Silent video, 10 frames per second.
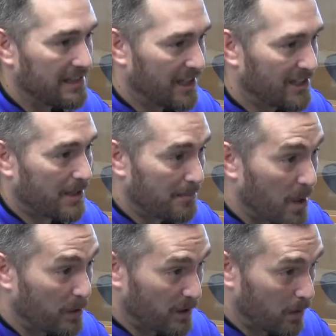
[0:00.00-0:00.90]
let them
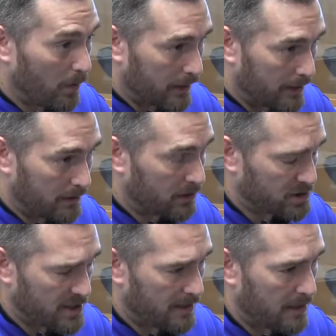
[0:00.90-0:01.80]
know you're going out there
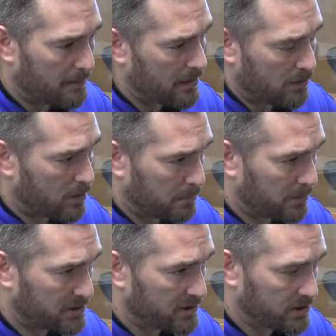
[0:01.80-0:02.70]
and sign up. I don't know the
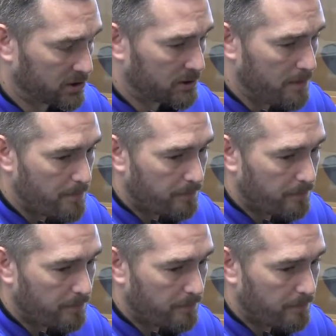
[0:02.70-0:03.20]
procedures.